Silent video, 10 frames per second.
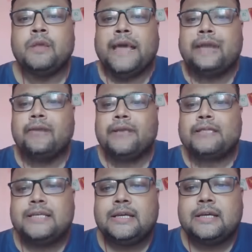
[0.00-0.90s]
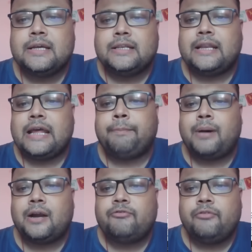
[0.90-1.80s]
and we can see that
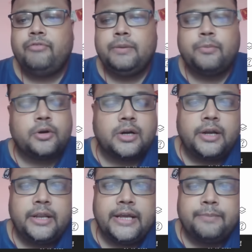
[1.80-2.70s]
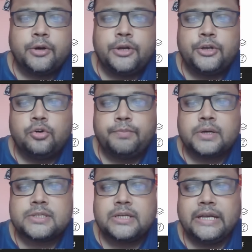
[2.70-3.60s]
apart from FIBO 38.2%
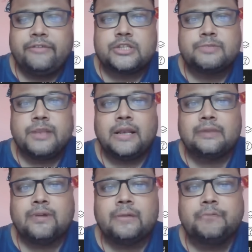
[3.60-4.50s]
retracement level,